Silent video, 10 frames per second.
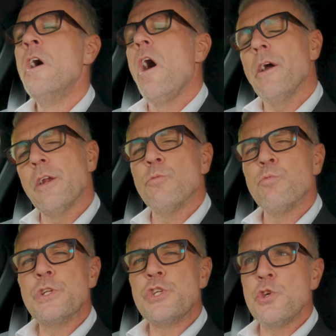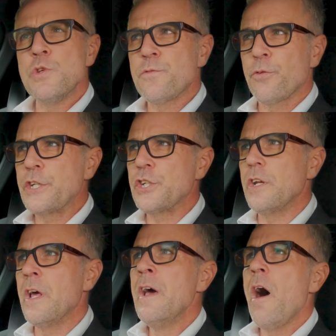I'm going to reduce
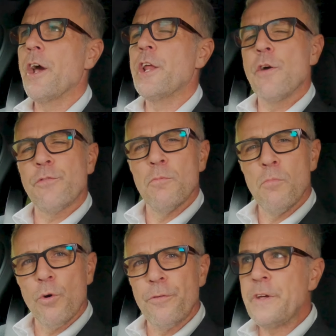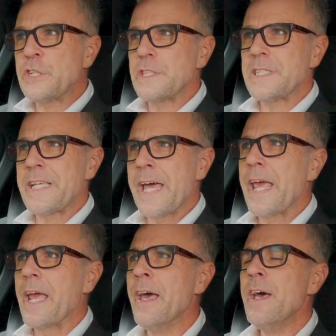friction, I'm going to go for a more efficient
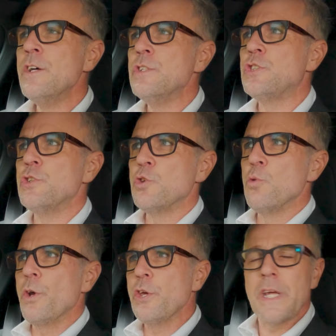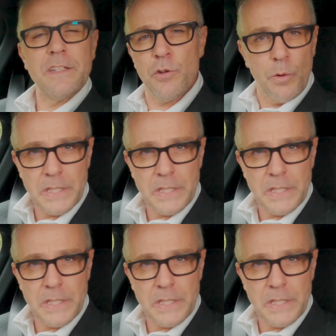setting to do what you need to do.